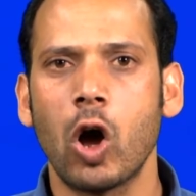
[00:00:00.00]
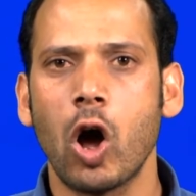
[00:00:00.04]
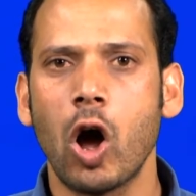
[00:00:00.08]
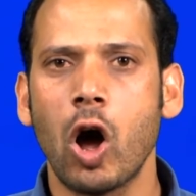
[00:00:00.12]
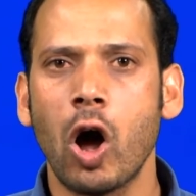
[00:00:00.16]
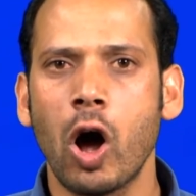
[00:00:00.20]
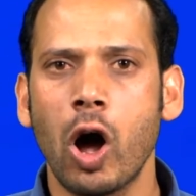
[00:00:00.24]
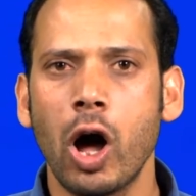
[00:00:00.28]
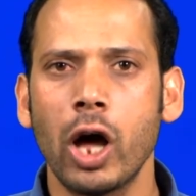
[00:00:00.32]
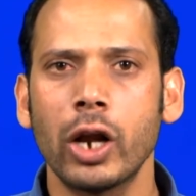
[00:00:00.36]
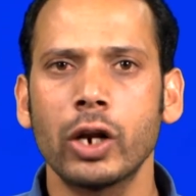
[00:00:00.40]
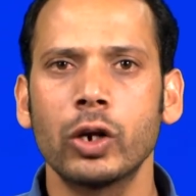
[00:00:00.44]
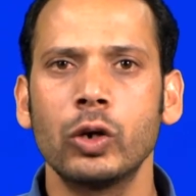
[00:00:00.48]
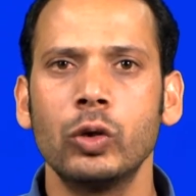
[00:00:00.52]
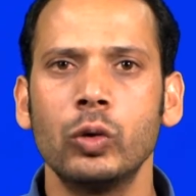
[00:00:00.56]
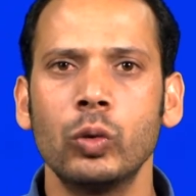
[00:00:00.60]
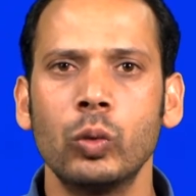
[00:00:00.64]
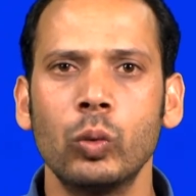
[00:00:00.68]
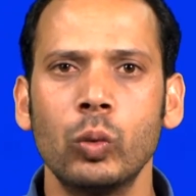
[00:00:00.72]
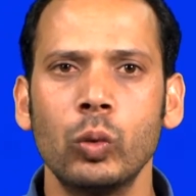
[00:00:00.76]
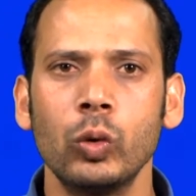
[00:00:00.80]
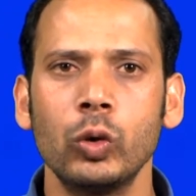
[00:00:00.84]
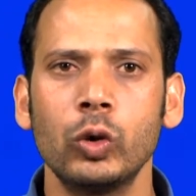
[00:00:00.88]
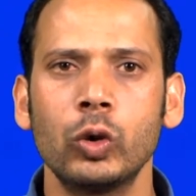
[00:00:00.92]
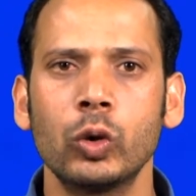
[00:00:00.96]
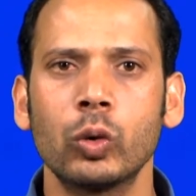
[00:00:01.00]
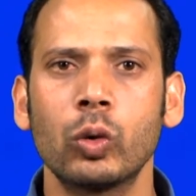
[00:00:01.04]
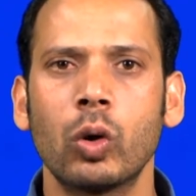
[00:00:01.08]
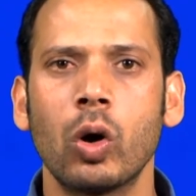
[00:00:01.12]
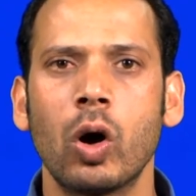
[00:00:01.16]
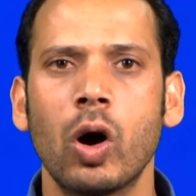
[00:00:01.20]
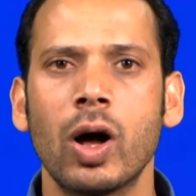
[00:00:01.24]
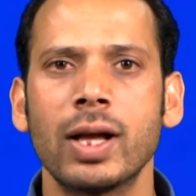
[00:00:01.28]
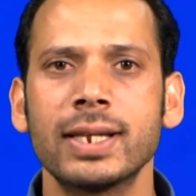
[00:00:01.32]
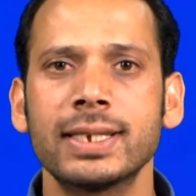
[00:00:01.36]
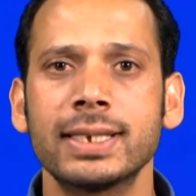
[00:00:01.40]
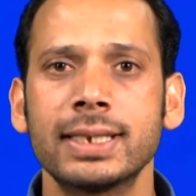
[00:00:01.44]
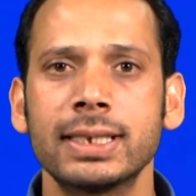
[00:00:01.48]
are known to
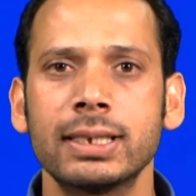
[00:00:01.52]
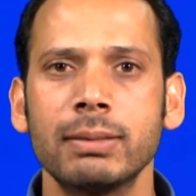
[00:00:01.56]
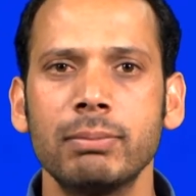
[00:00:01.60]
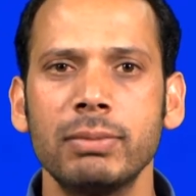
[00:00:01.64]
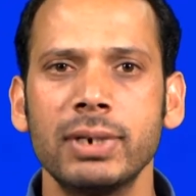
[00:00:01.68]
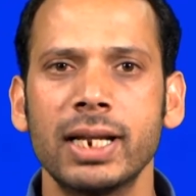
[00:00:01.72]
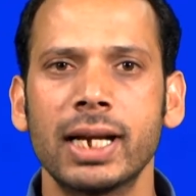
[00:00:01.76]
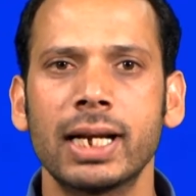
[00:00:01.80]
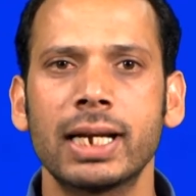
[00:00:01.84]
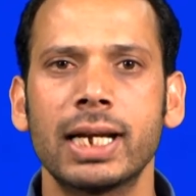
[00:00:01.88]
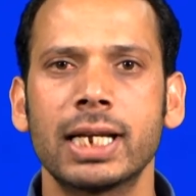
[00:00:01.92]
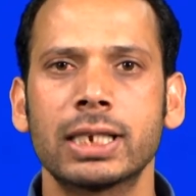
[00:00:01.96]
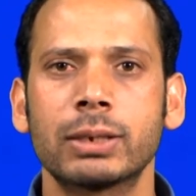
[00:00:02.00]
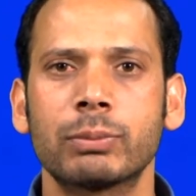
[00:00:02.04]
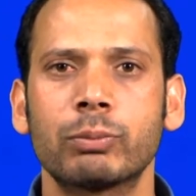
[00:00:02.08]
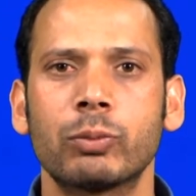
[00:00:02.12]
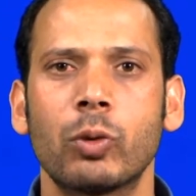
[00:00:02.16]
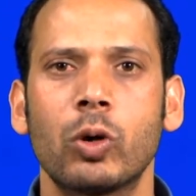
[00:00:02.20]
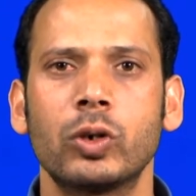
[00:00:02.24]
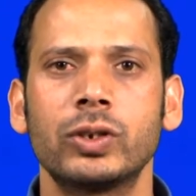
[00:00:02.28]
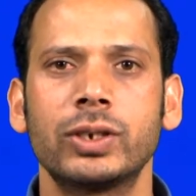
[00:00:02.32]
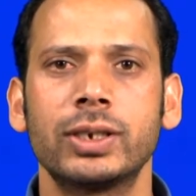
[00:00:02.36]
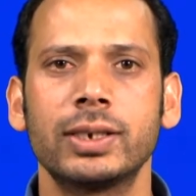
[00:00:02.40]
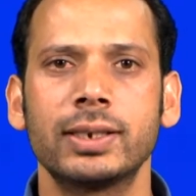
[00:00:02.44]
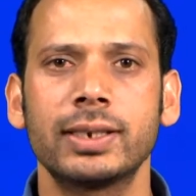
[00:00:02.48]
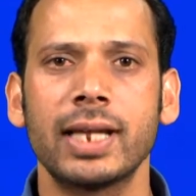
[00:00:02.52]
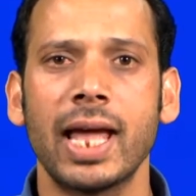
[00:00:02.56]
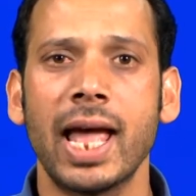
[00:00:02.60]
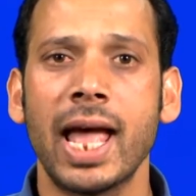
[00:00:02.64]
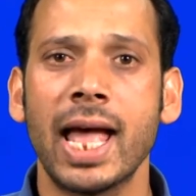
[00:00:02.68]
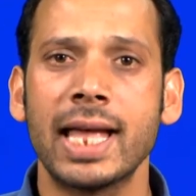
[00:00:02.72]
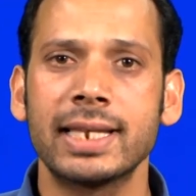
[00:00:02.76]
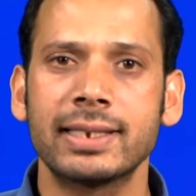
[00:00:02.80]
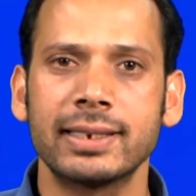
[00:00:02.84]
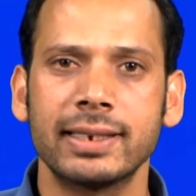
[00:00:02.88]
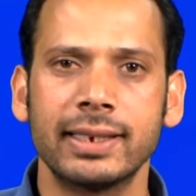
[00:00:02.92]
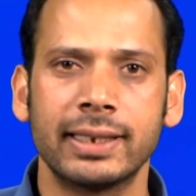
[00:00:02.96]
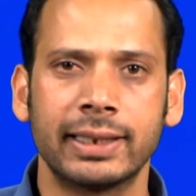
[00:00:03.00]
cause similar responses
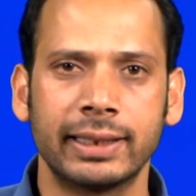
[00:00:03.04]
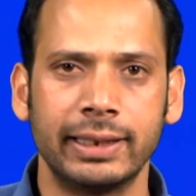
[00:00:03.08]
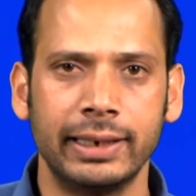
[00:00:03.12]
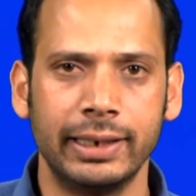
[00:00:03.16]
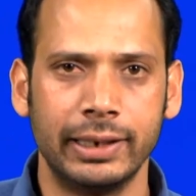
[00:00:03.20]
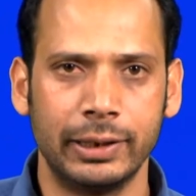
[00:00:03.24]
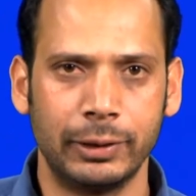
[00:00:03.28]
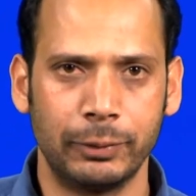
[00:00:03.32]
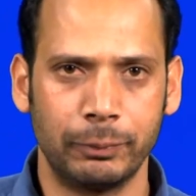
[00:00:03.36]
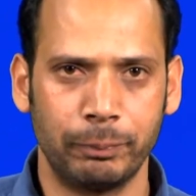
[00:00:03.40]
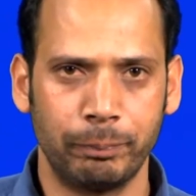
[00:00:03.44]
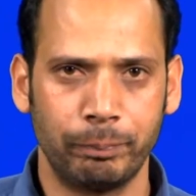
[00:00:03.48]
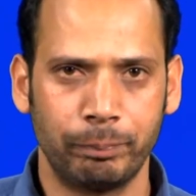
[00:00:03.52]
as ethylene.